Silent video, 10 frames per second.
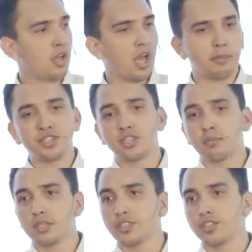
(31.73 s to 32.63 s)
I'm HR
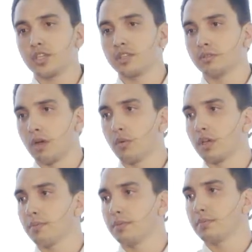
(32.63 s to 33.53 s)
manager in our
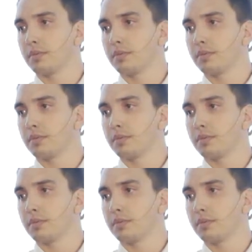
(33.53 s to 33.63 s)
company